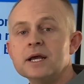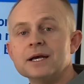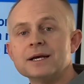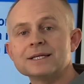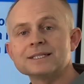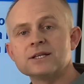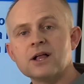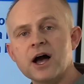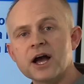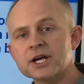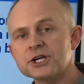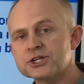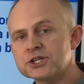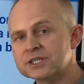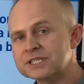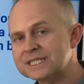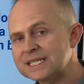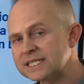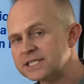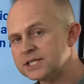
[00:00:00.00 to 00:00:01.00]
As long as you're
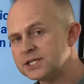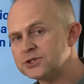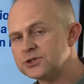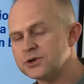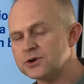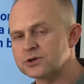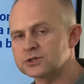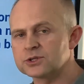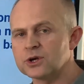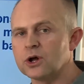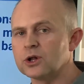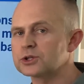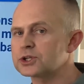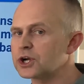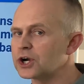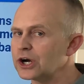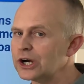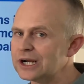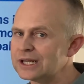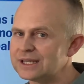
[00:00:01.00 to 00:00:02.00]
62 years old,
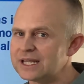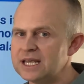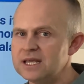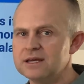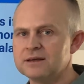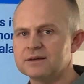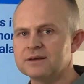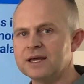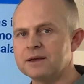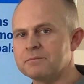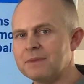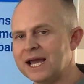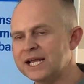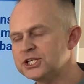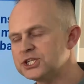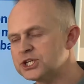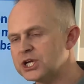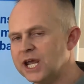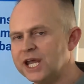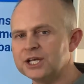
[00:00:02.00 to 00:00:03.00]
currently, it
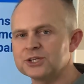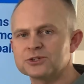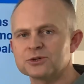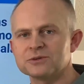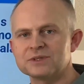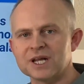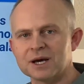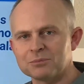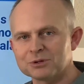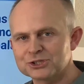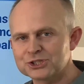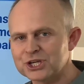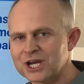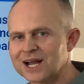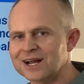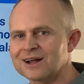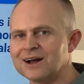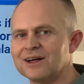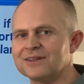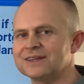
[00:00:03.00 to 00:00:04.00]
might change, so double
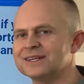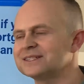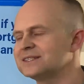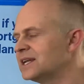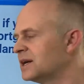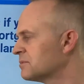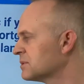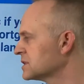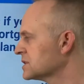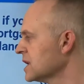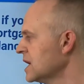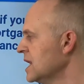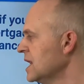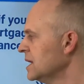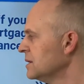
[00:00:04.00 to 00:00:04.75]
check all these numbers.